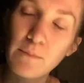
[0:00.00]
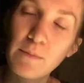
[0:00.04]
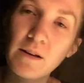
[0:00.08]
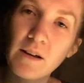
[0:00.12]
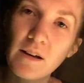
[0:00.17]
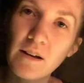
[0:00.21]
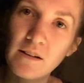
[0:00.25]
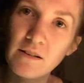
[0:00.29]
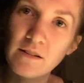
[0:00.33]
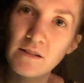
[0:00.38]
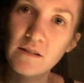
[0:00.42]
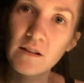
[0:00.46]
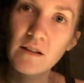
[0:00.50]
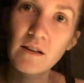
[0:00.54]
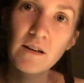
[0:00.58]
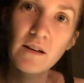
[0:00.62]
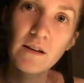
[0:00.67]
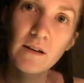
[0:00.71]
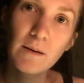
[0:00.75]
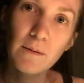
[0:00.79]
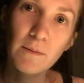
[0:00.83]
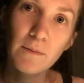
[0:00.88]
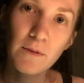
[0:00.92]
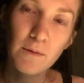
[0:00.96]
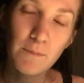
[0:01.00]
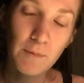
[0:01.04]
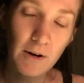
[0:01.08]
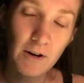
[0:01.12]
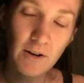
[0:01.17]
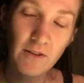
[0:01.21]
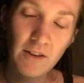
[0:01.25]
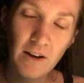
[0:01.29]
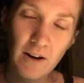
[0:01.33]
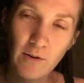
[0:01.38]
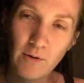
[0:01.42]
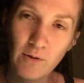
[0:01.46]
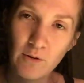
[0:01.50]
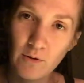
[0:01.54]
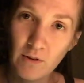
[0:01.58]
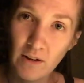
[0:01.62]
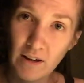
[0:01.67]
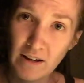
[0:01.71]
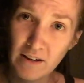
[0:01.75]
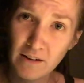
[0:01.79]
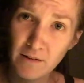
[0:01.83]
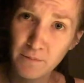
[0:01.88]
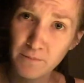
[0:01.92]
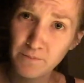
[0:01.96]
because the parathyroid
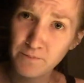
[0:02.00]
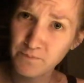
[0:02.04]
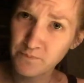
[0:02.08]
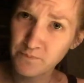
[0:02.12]
gland,